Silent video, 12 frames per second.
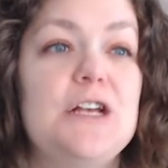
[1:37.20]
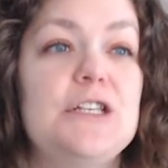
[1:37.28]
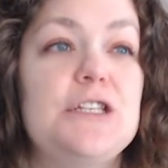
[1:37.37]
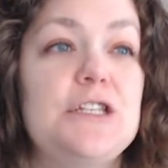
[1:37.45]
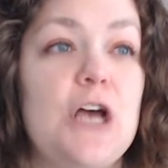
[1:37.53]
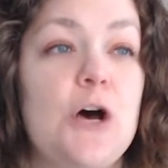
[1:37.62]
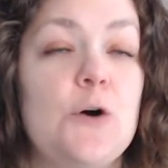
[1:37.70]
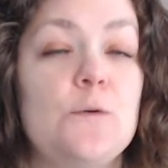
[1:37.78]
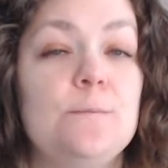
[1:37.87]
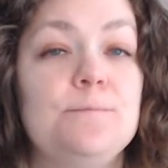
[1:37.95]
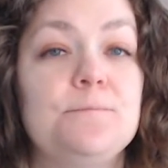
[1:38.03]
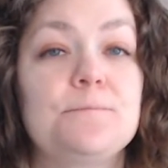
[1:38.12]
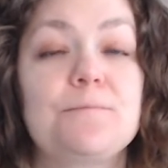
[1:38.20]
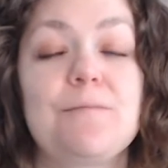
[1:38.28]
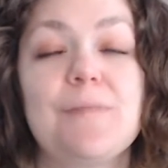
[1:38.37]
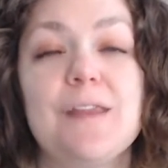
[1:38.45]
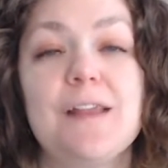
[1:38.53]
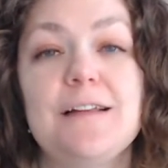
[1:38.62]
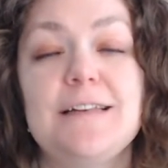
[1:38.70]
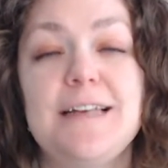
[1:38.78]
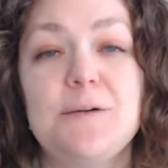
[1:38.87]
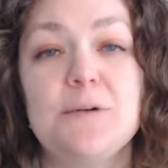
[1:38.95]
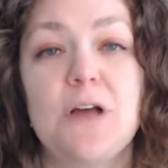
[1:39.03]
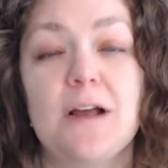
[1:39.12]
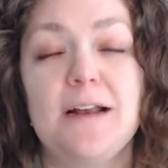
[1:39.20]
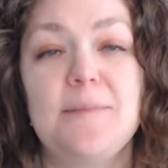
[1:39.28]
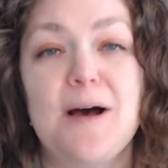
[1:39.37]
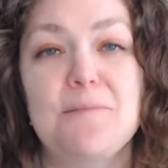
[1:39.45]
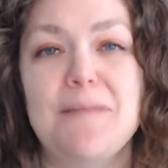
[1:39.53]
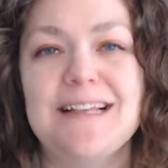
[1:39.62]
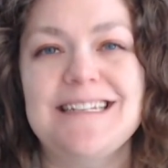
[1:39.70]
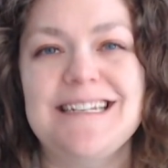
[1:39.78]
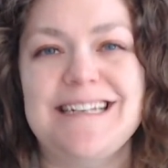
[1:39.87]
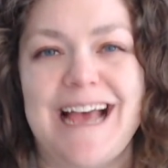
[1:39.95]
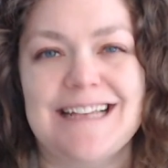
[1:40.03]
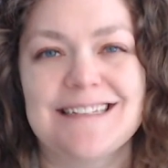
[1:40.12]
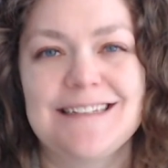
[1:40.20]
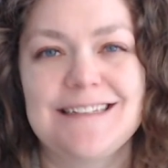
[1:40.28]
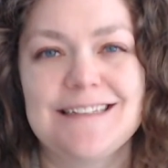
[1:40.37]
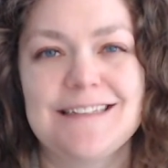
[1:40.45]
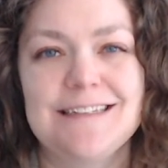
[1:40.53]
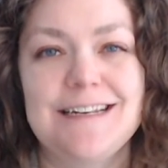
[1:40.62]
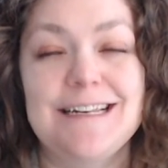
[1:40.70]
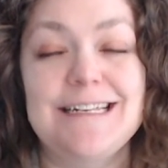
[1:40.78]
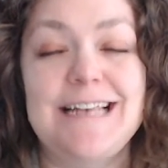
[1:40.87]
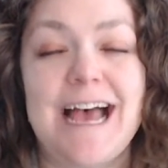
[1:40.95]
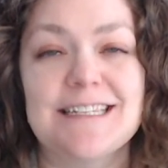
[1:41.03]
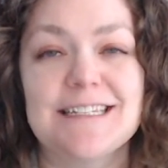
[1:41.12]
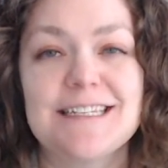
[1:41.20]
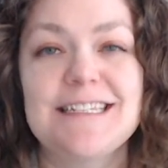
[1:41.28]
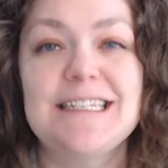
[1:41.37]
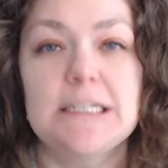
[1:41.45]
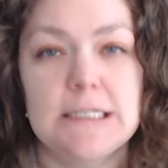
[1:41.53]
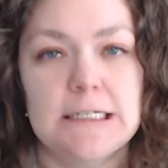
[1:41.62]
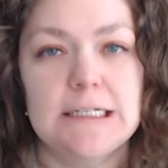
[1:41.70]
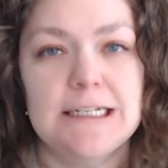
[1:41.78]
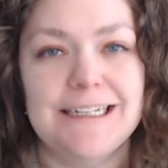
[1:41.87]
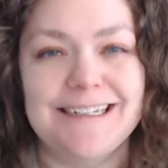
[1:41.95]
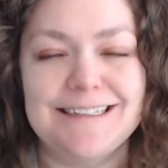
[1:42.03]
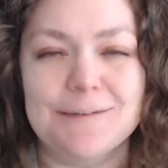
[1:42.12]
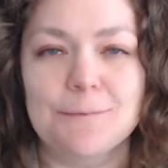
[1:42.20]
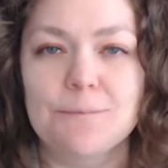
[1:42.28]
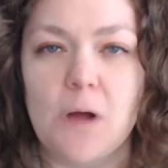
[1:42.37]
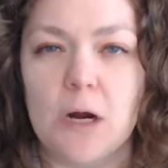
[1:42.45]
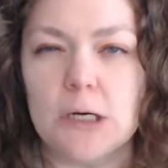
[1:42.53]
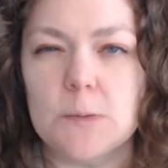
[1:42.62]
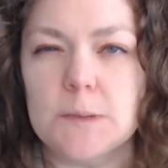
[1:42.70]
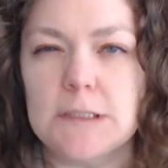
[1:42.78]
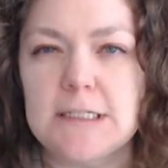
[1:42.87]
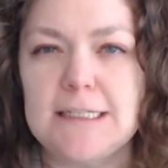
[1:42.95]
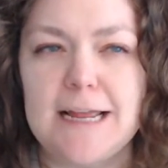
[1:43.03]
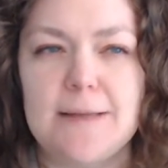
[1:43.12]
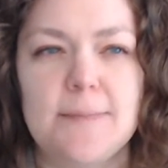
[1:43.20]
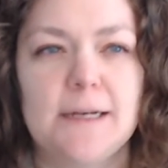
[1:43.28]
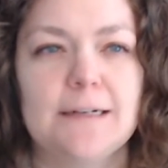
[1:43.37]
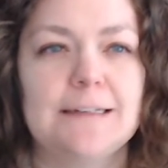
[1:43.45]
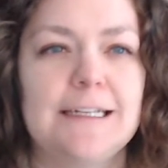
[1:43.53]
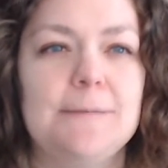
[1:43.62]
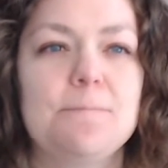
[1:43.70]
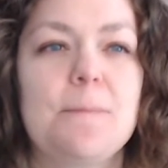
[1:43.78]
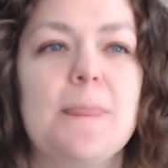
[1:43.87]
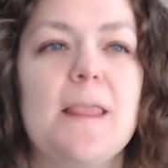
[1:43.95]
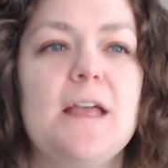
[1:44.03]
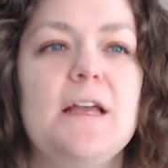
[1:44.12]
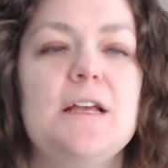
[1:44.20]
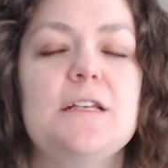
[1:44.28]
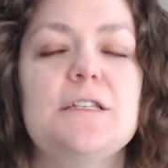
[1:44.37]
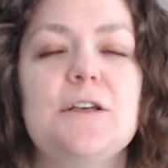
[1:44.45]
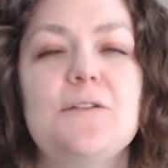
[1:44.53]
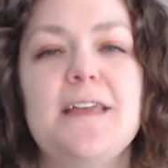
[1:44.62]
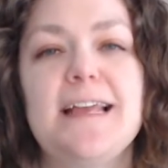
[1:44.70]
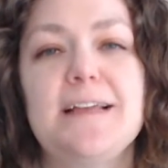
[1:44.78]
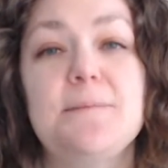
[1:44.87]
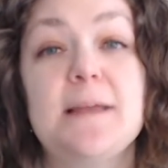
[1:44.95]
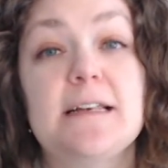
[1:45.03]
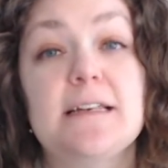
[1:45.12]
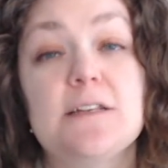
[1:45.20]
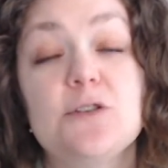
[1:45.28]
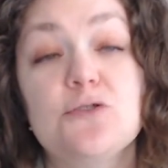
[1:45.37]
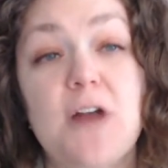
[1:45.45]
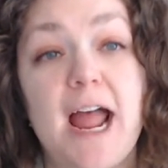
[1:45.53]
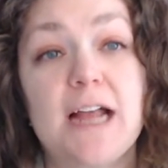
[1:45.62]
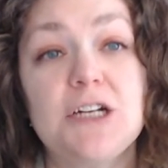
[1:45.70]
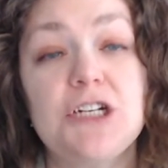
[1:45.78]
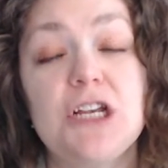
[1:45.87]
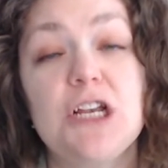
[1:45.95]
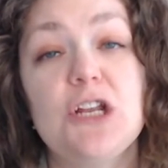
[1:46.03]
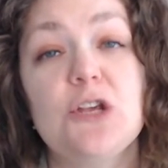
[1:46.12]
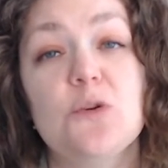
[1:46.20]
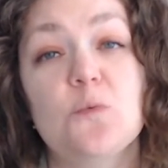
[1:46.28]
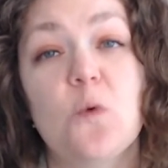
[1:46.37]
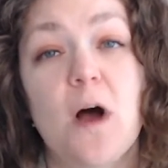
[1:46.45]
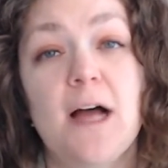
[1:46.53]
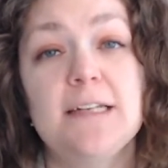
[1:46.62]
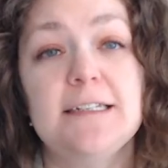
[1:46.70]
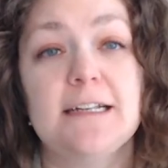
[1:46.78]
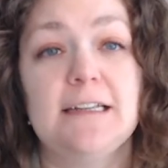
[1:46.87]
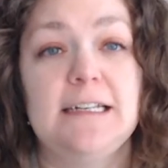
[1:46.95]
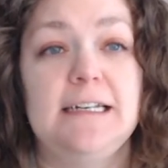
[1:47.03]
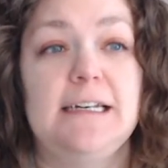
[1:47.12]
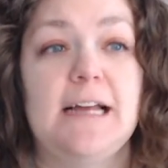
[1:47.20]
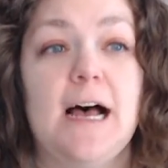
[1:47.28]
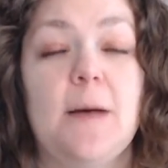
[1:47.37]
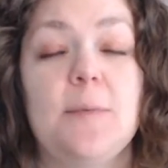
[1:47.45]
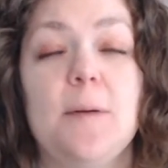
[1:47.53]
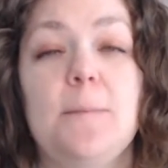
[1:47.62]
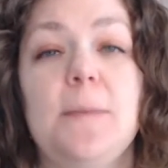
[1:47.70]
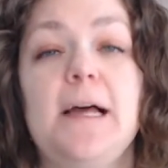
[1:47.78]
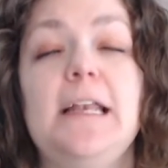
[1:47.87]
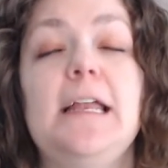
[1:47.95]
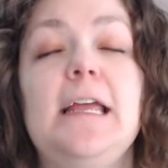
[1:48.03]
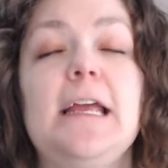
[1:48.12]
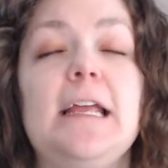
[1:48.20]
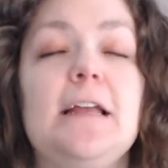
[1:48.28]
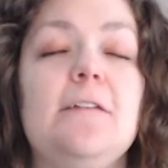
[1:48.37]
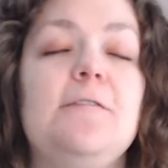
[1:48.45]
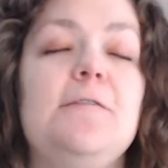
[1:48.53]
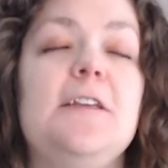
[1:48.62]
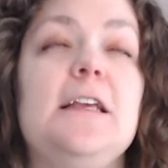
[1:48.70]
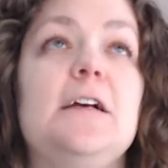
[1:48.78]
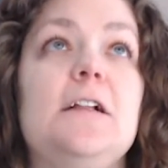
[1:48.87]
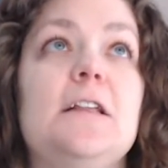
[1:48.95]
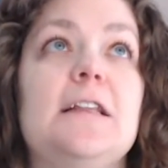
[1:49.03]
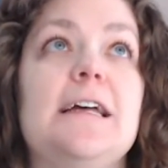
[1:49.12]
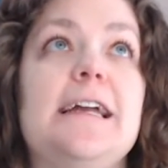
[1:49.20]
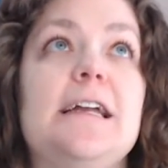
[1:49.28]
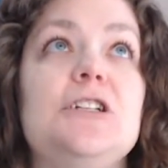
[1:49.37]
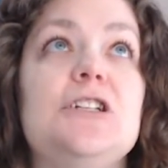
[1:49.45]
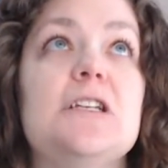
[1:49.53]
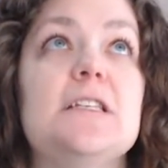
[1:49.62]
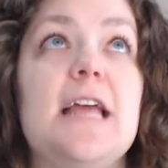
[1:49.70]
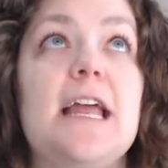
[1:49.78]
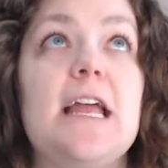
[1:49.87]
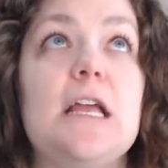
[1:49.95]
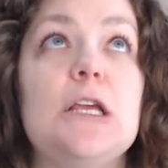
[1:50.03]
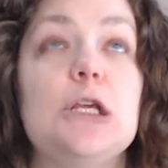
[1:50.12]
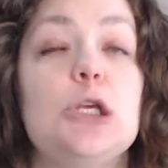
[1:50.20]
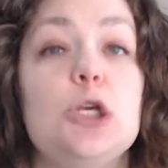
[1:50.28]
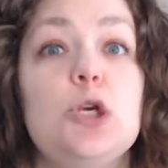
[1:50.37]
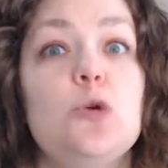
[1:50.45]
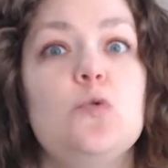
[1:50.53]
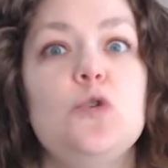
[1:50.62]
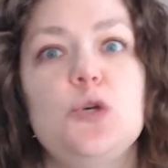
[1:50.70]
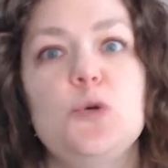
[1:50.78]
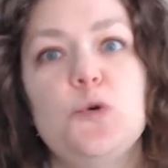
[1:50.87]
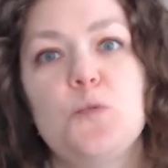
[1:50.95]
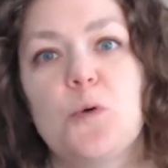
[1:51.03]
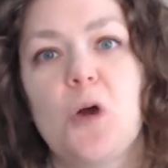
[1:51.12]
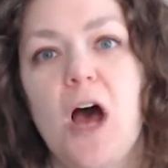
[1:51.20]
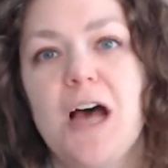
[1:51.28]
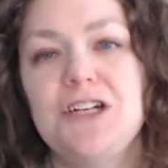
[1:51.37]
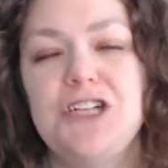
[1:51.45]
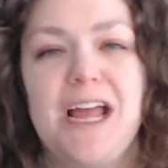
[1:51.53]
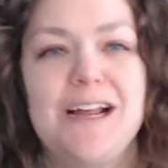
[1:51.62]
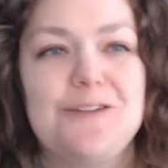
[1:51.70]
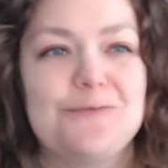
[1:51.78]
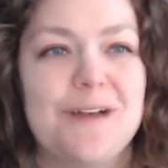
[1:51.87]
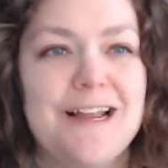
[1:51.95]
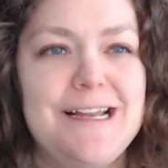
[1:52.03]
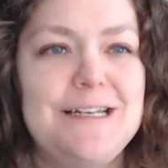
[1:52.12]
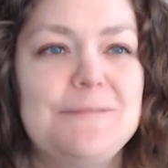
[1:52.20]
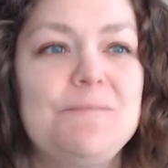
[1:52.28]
So they talk about messy desks. That's a hard word to say, apparently. So they can be a distraction. You want to clean it up, but it can feel like just a huge, huge project, right?